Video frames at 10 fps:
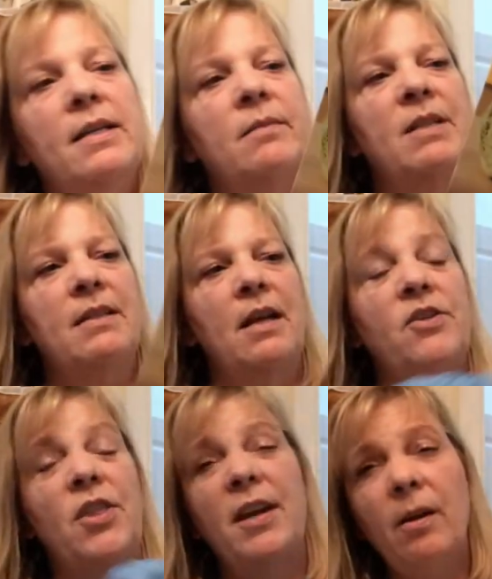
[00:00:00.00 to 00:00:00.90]
is a
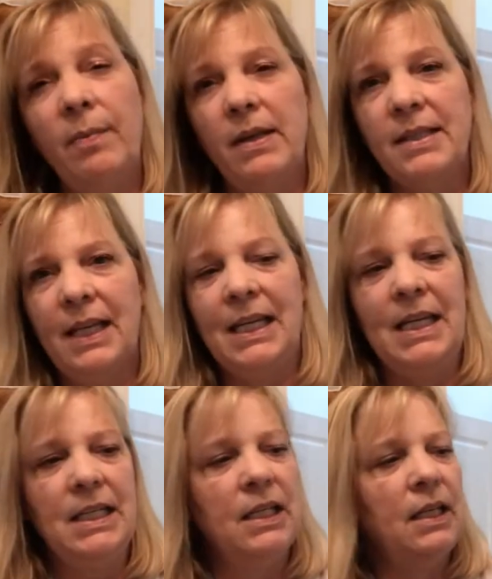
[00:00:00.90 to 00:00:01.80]
massage therapist and
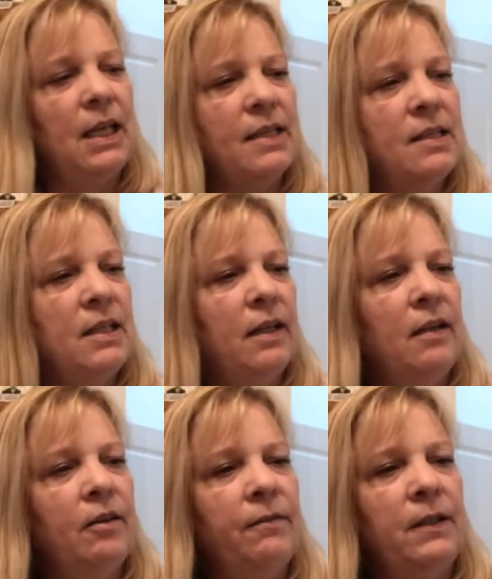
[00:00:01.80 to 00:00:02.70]
he has done
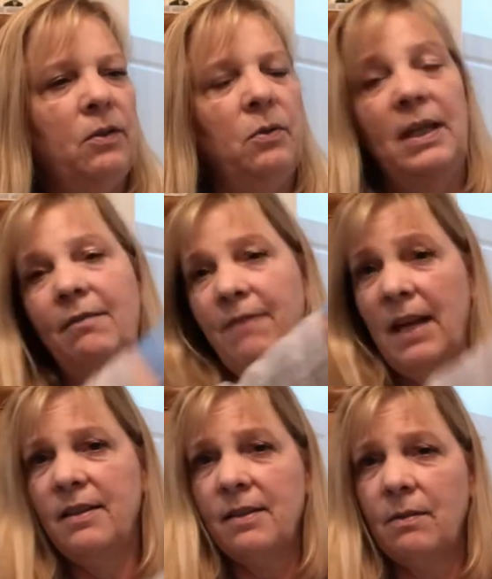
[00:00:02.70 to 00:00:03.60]
a few
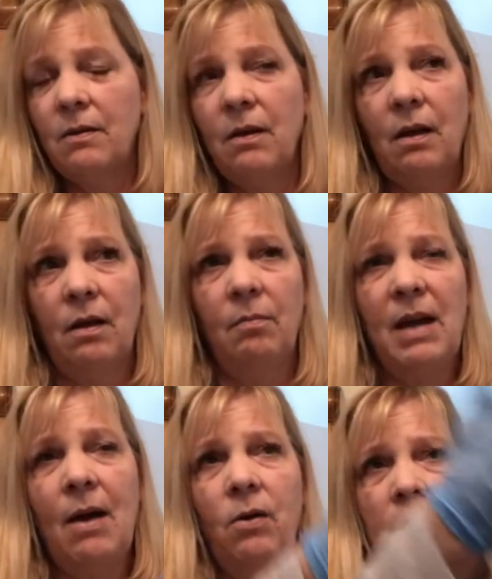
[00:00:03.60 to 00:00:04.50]
events um,
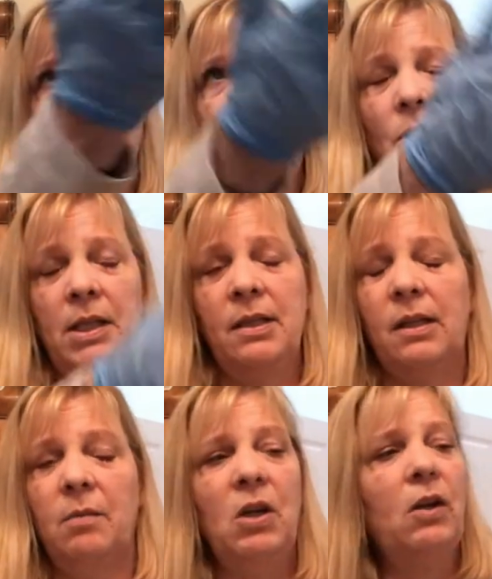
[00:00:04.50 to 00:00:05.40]
out and about in the
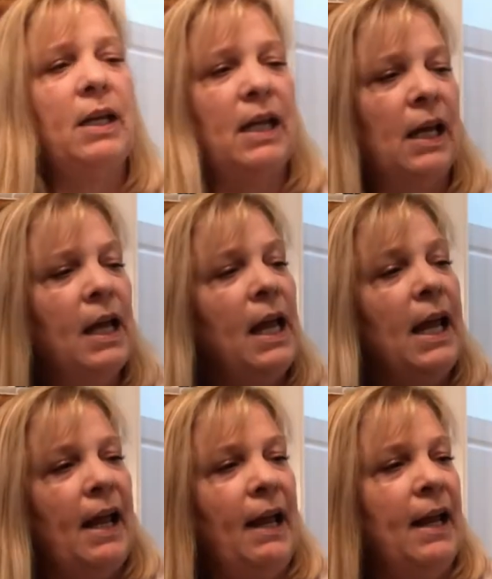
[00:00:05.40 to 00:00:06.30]
community
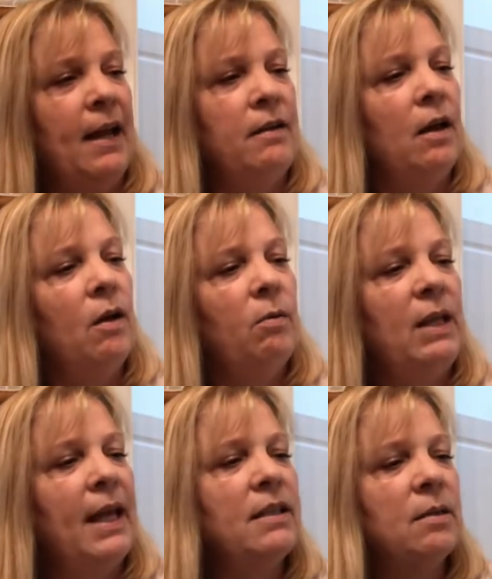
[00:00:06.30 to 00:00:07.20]
and we
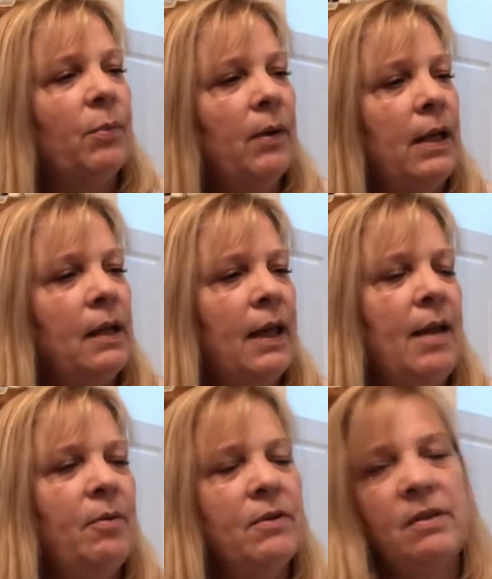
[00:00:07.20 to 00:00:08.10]
like to print
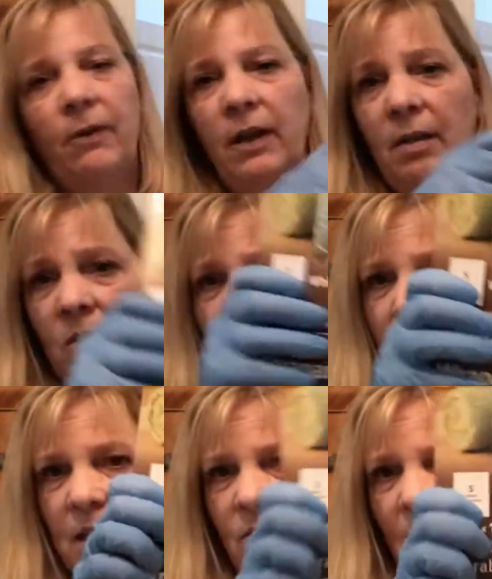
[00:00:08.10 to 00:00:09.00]
labels for him
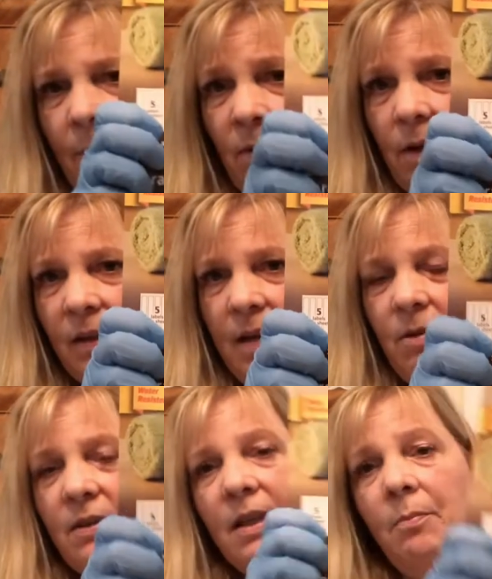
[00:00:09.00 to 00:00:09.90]
using these wraparound
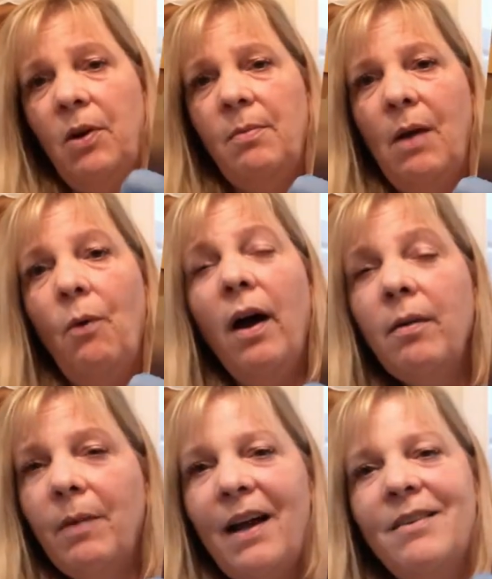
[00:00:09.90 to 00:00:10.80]
labels and put them on
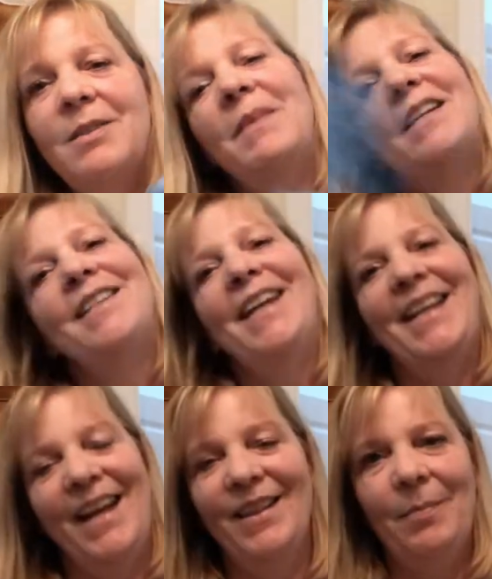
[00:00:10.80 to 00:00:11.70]
water bottles because he can
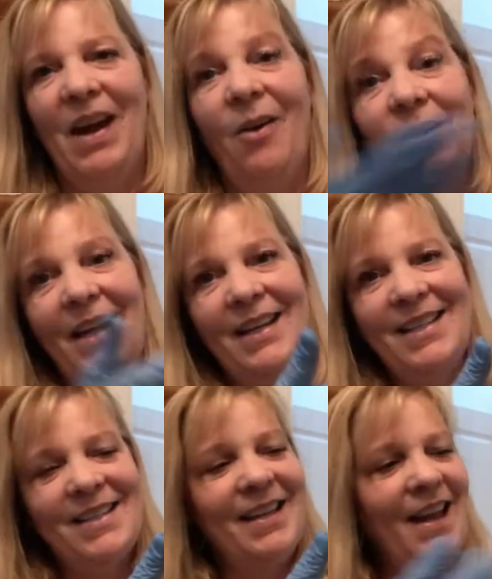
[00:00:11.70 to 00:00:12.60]
hand them out and
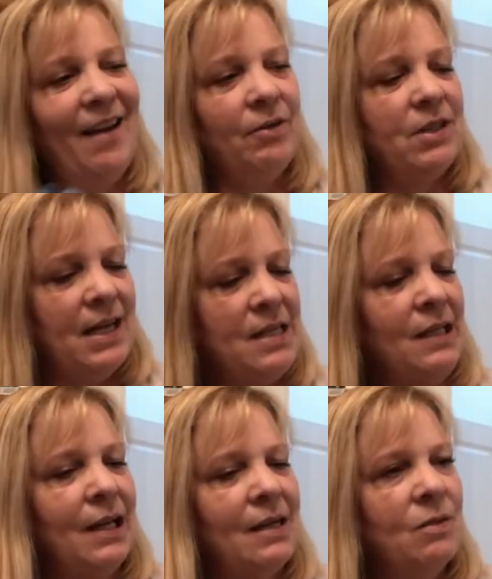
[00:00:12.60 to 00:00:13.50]
it's
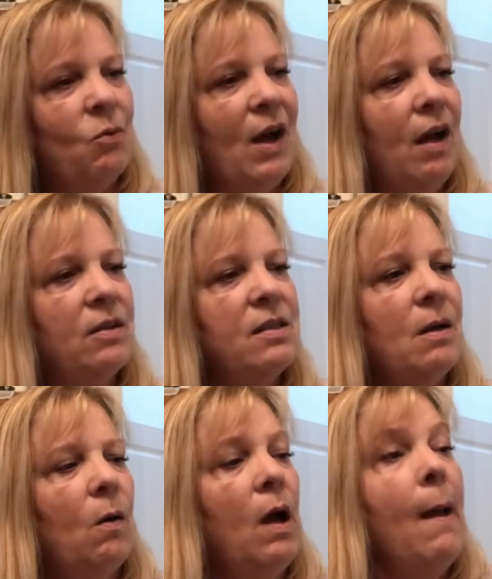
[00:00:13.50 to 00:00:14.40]
advertising as well
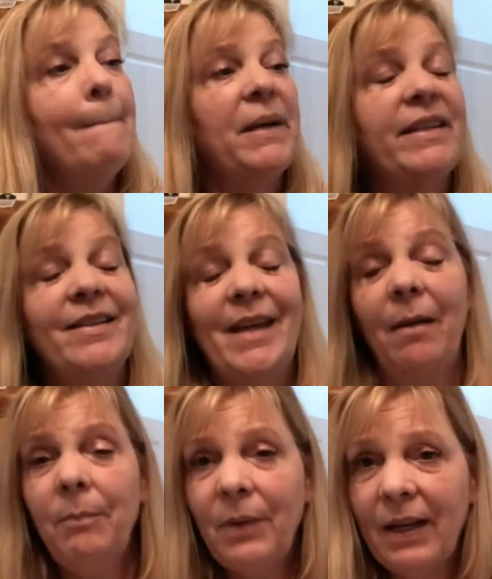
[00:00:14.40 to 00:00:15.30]
so but the
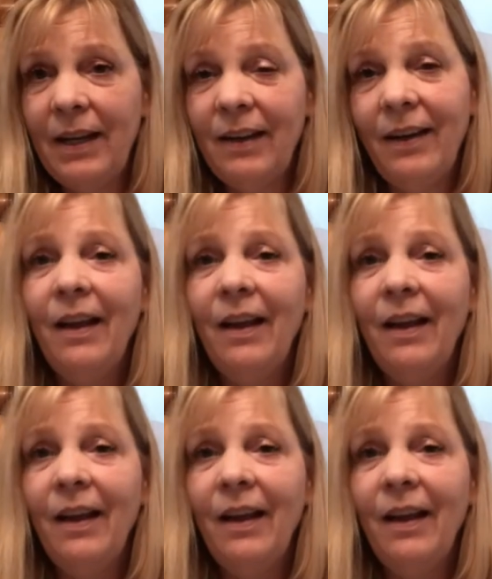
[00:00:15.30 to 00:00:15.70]
template